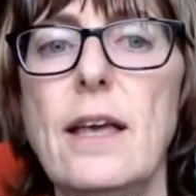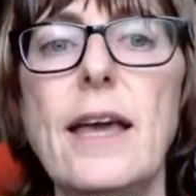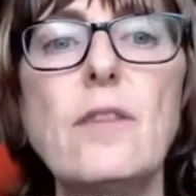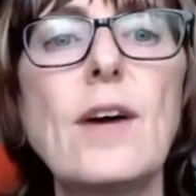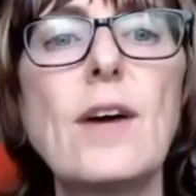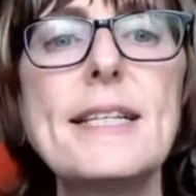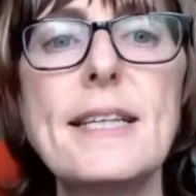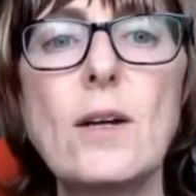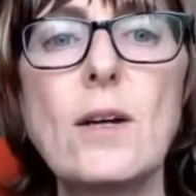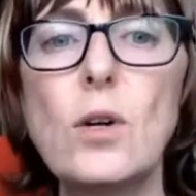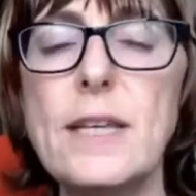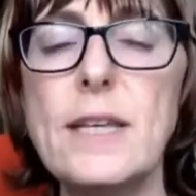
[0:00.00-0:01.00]
inviting
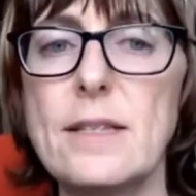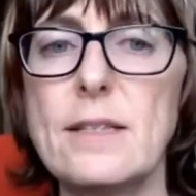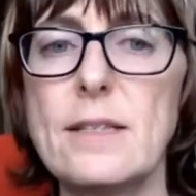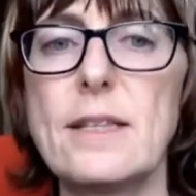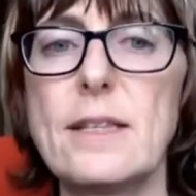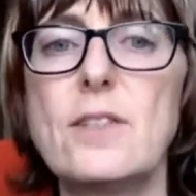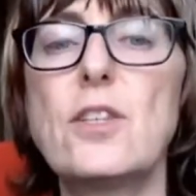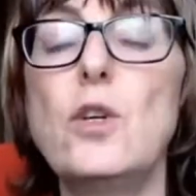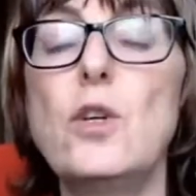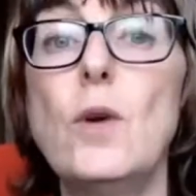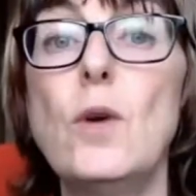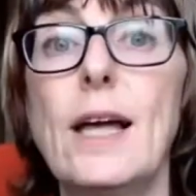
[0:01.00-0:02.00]
audiences
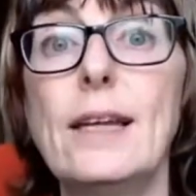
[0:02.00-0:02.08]
to